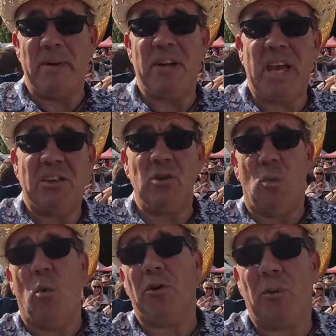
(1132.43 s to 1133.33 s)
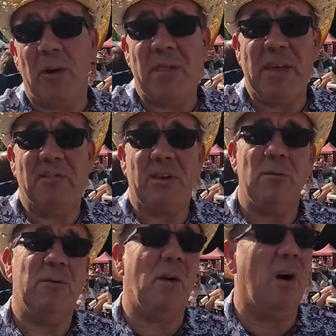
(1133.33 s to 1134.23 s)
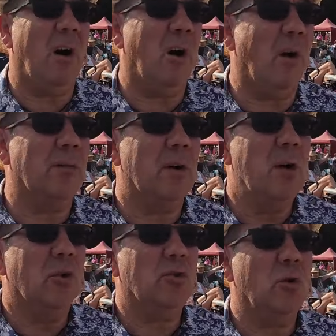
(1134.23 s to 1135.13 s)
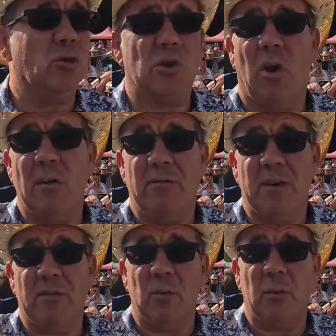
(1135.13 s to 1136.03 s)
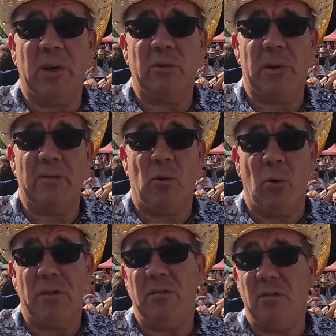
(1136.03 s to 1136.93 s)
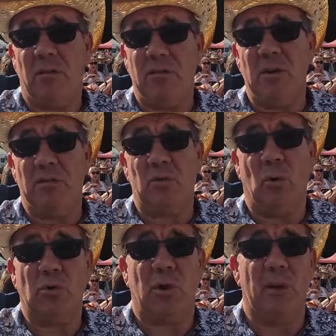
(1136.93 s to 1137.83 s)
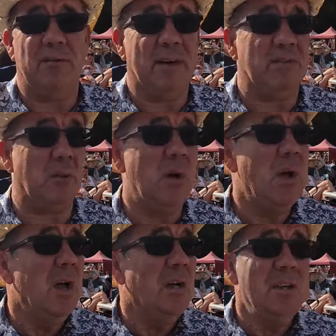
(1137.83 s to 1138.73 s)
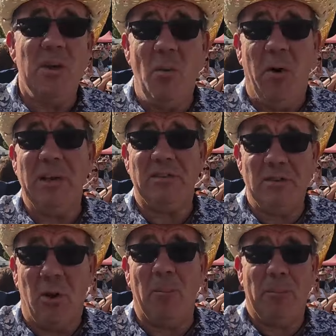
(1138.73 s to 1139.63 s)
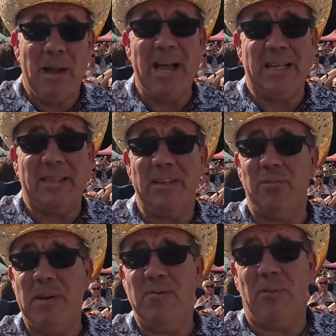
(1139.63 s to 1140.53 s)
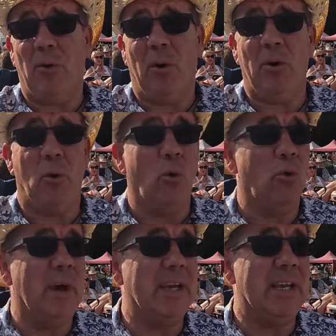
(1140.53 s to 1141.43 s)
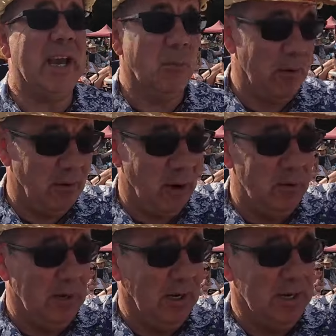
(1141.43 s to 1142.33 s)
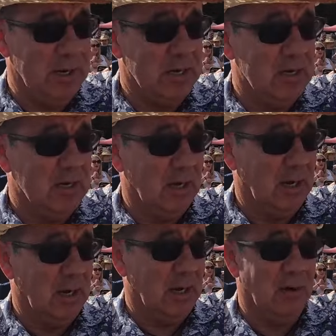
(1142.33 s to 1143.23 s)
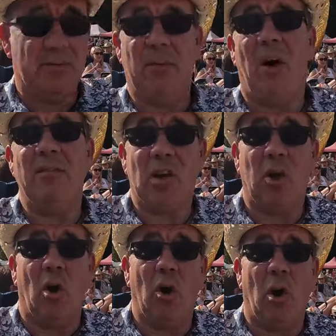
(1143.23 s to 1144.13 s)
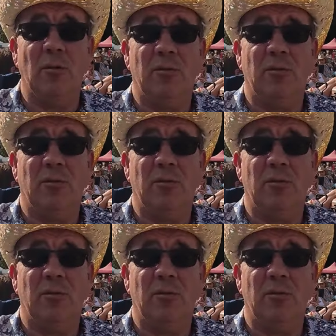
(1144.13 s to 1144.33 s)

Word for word: of a catch up. What do I think so far of Torchlight Festival 2024? This is our first Torchlight Festival. You know what? It's not bad. It's been full on already, and we're only uh, five o'clock on